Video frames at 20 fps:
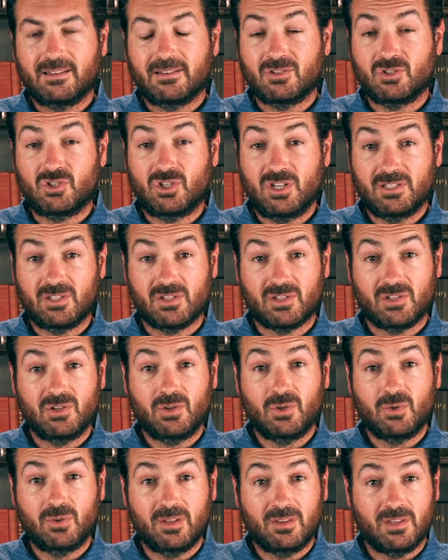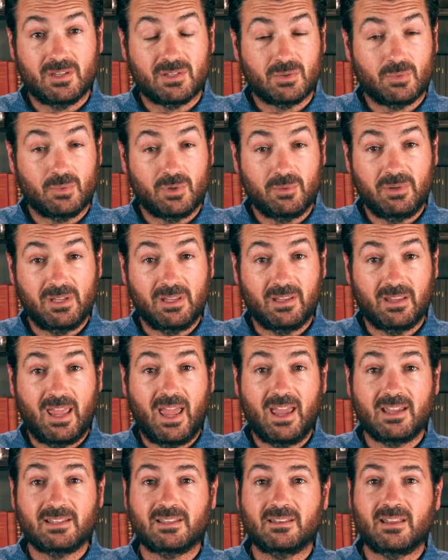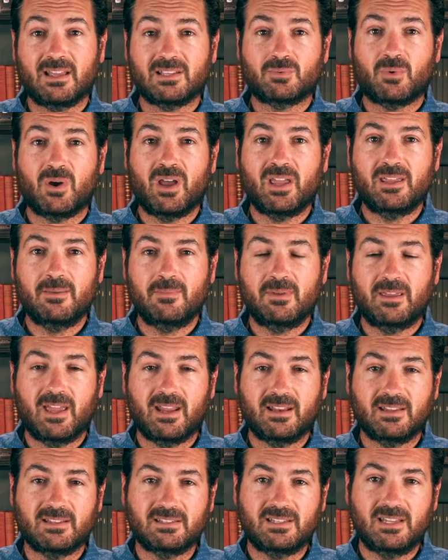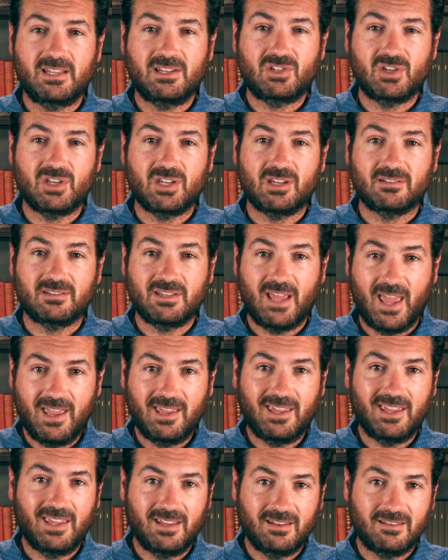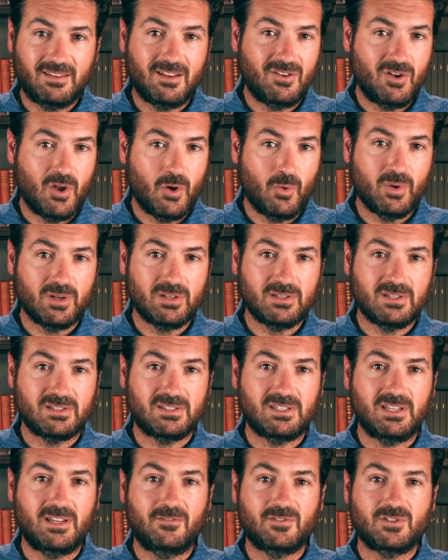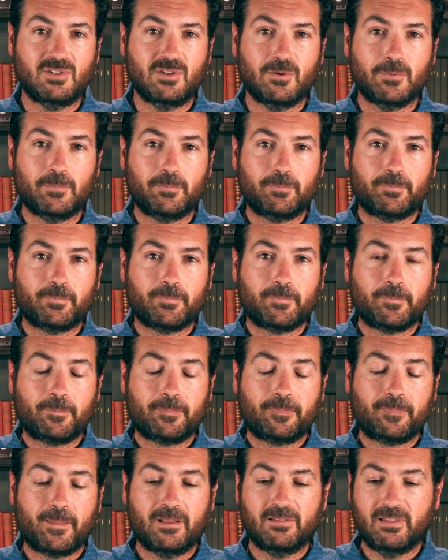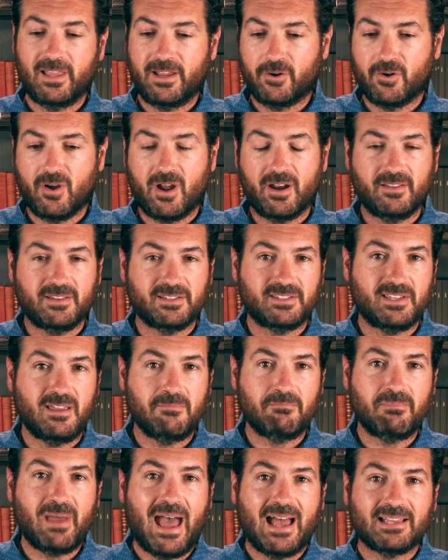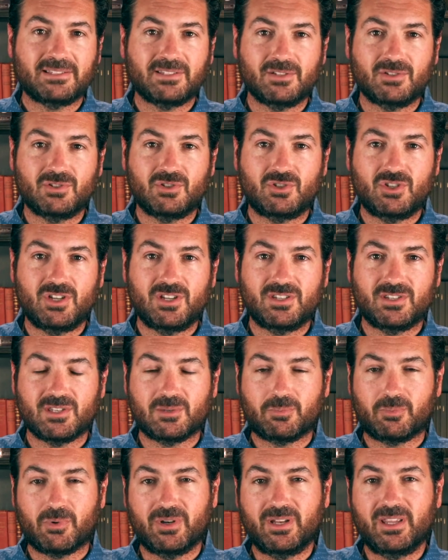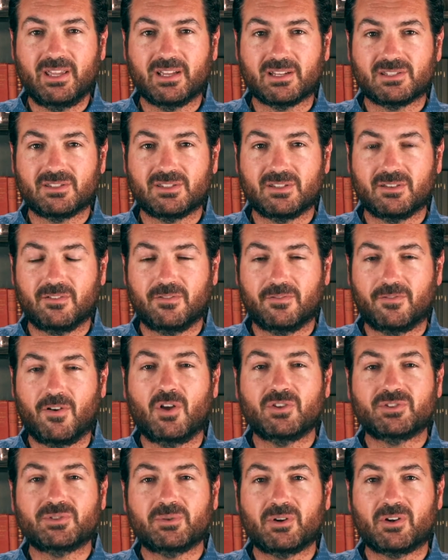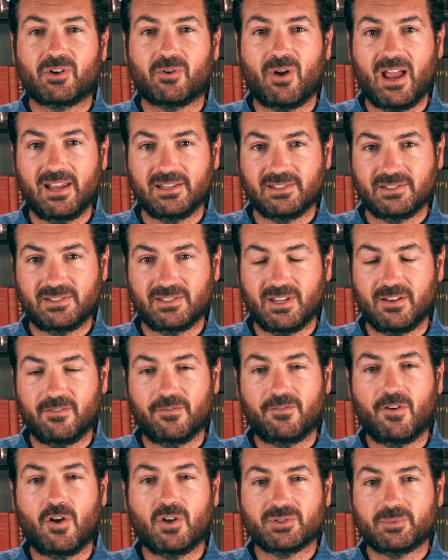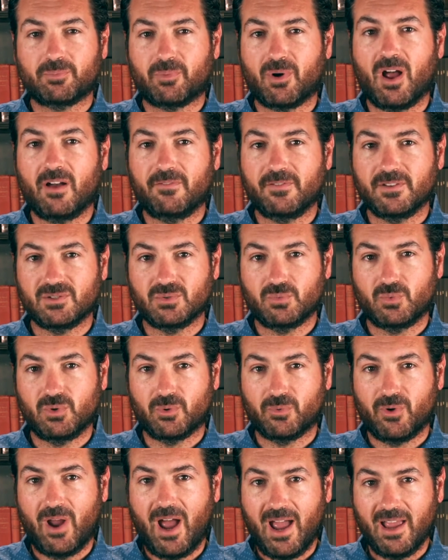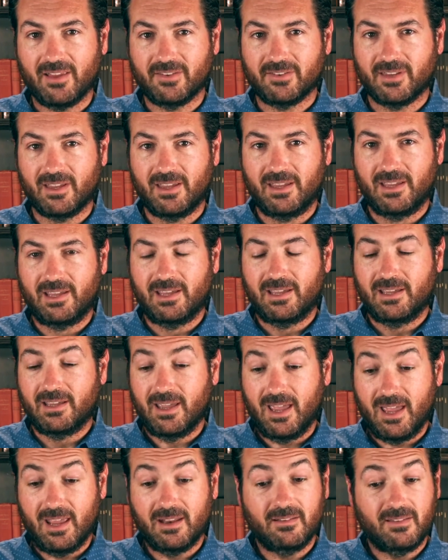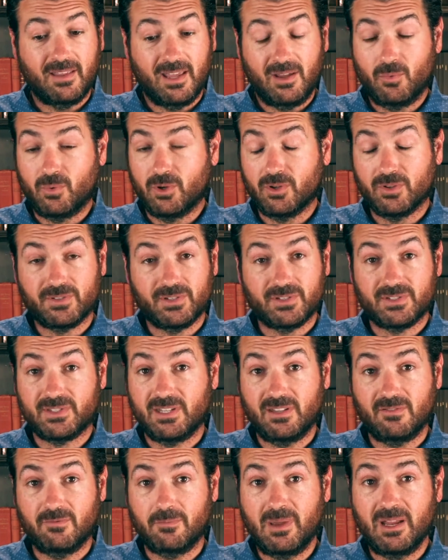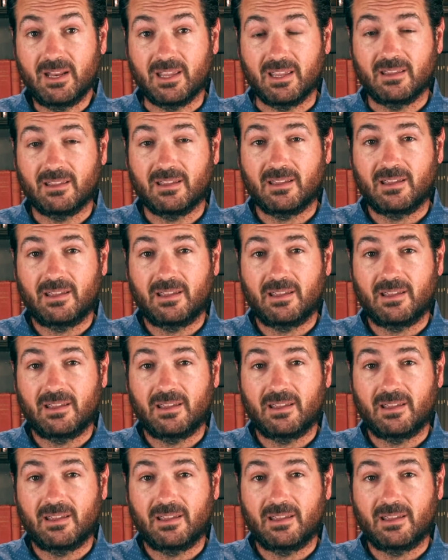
Jesus knew that this would be the case, and that's why he began his teaching, take heed that no one deceives you. Later on in the same passage, Jesus predicts false Christs and false prophets will rise, and they will deceive many.